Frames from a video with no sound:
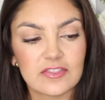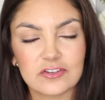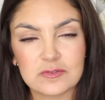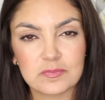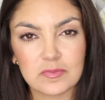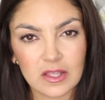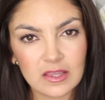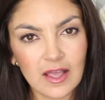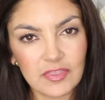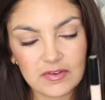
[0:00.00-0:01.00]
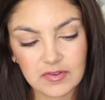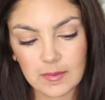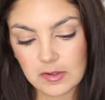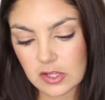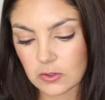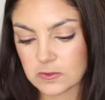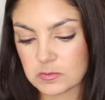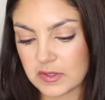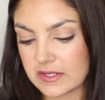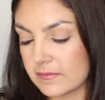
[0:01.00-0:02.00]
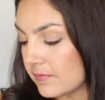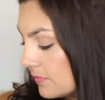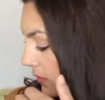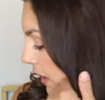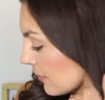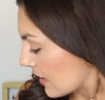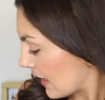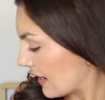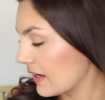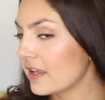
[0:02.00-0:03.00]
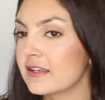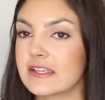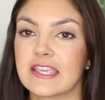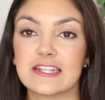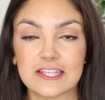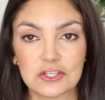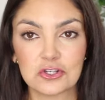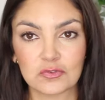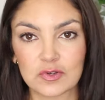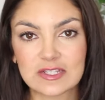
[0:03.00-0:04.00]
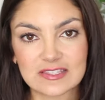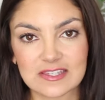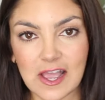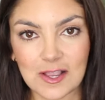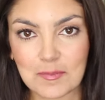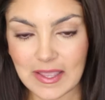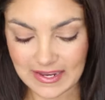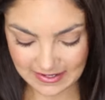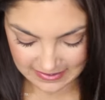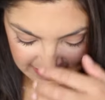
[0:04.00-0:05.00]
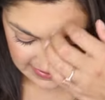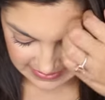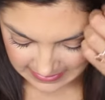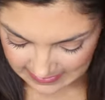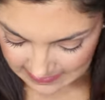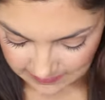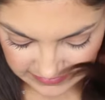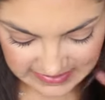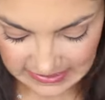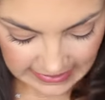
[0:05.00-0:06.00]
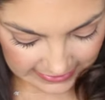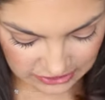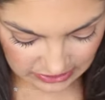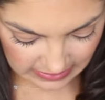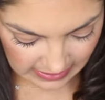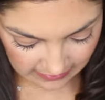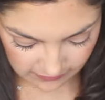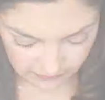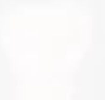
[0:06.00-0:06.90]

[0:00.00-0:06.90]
there's a lot that have come close, but none that I continue to restock my selection of.